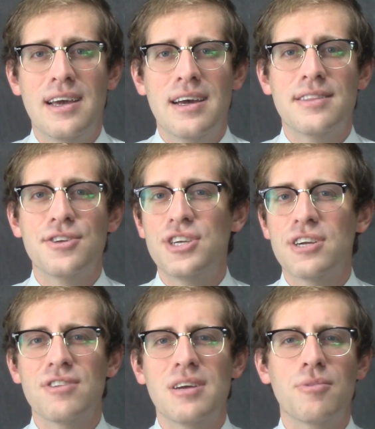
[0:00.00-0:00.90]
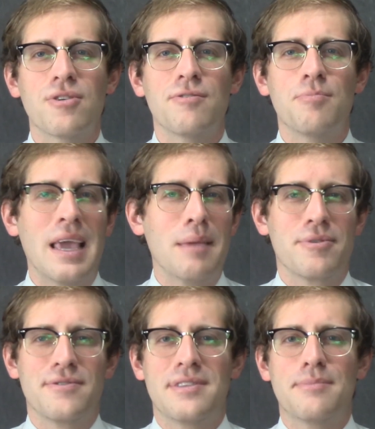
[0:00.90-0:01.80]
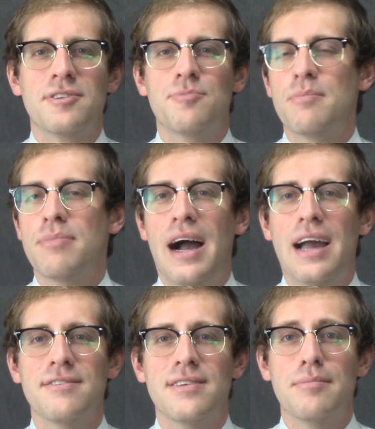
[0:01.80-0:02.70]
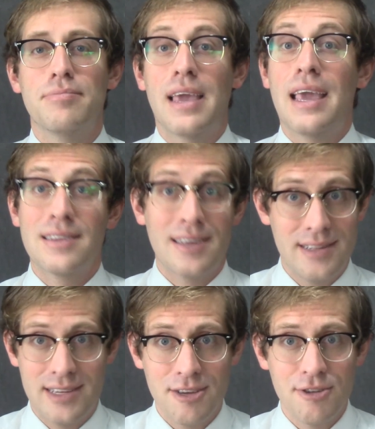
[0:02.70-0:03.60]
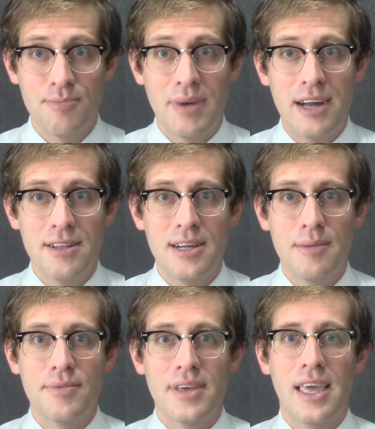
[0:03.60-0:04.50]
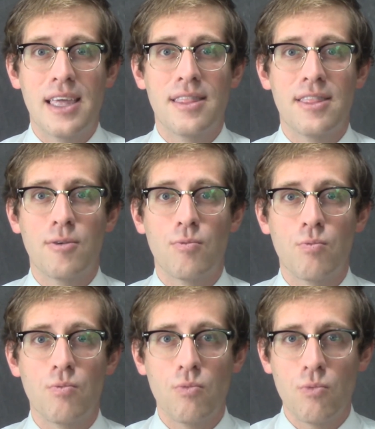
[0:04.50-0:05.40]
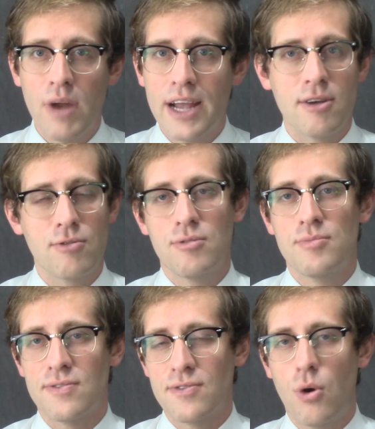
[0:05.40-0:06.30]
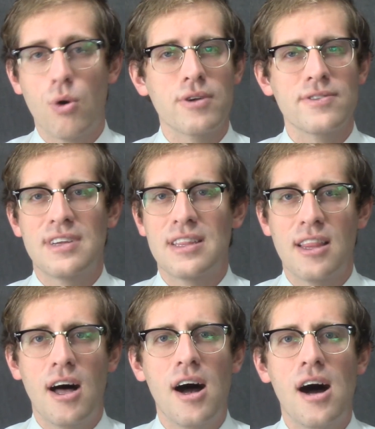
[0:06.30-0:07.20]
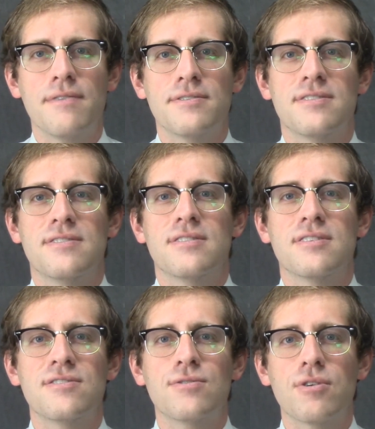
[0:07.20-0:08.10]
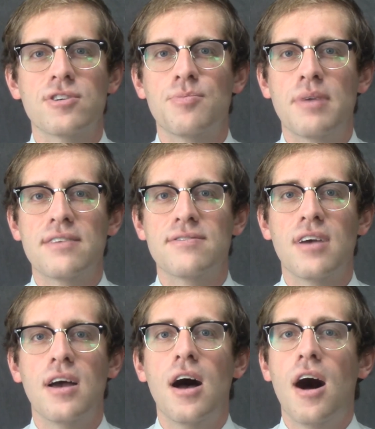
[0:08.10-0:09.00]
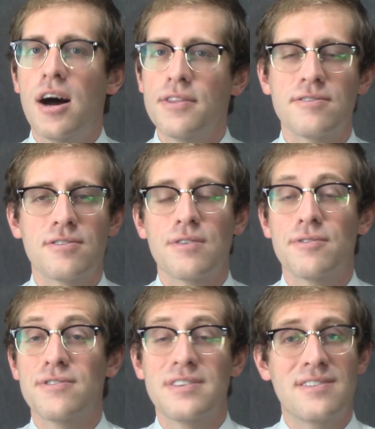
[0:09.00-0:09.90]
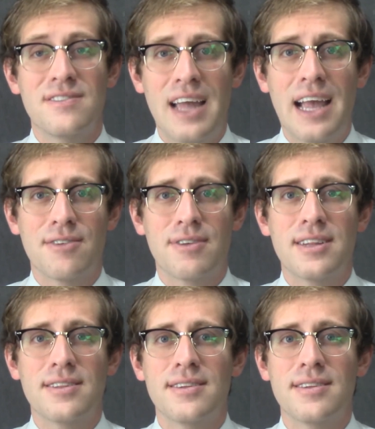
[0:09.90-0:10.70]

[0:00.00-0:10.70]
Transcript: The sheer number of papers that must be piled up and continue to pile up in the record rooms of courts and law offices and the storage space on the servers is staggering.